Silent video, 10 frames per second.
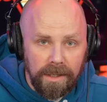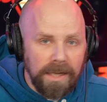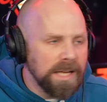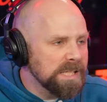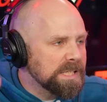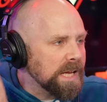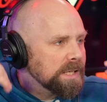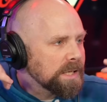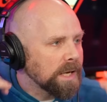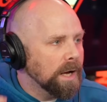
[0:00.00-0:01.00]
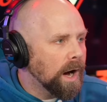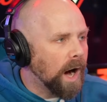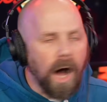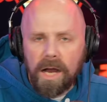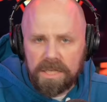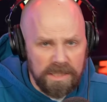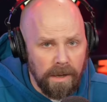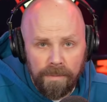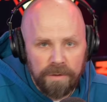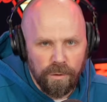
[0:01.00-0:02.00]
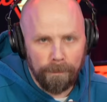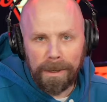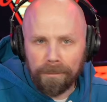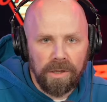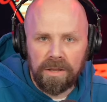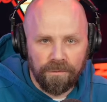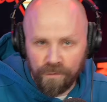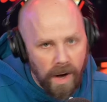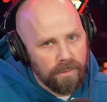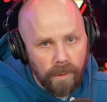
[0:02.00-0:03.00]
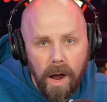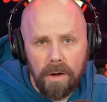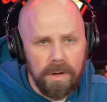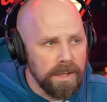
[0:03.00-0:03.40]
He's getting hugs from people in the front row